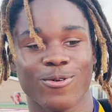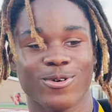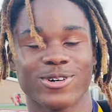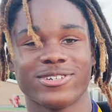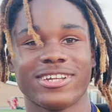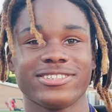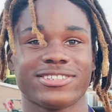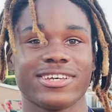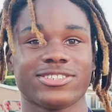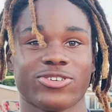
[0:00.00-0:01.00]
Well,
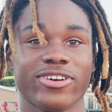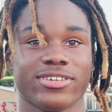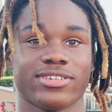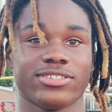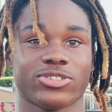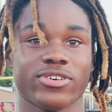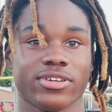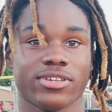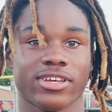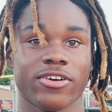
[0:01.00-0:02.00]
that's great. That's
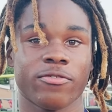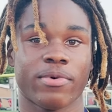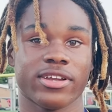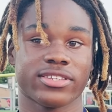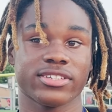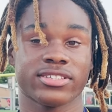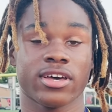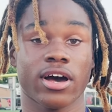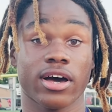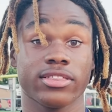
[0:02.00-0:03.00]
great that everybody thinks
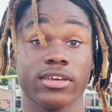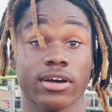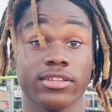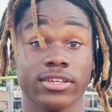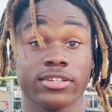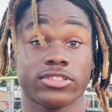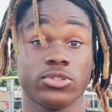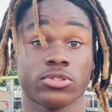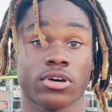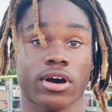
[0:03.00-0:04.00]
that. I think that
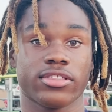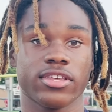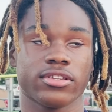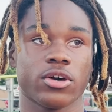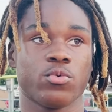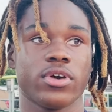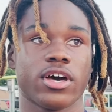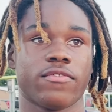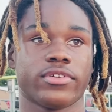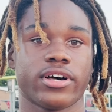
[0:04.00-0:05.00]
too. I think that we
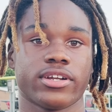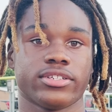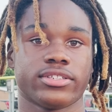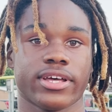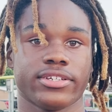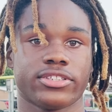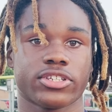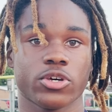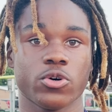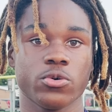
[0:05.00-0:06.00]
have a lot of like
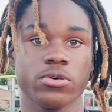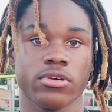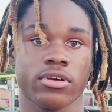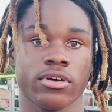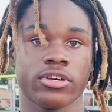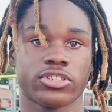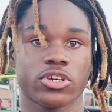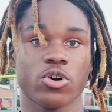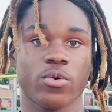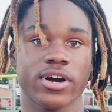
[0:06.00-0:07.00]

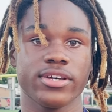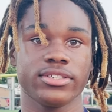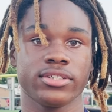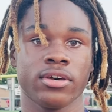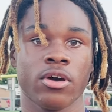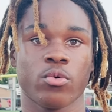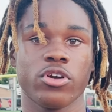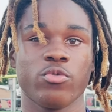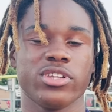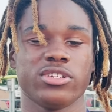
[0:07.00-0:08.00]
skill-wise. We
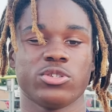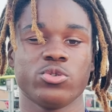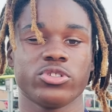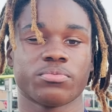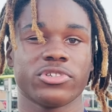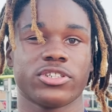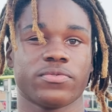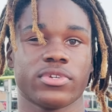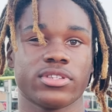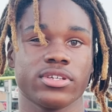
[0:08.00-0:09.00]
didn't really lose much of
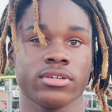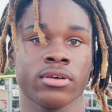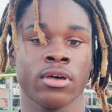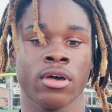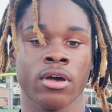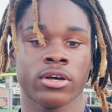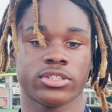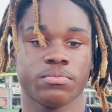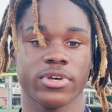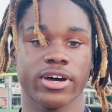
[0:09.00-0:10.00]
nothing.
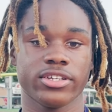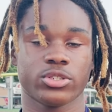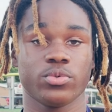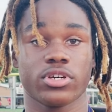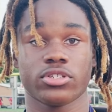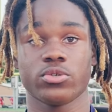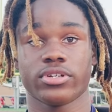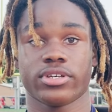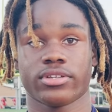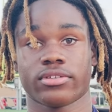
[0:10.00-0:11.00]
To be honest, we could do it
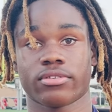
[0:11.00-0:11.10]
again.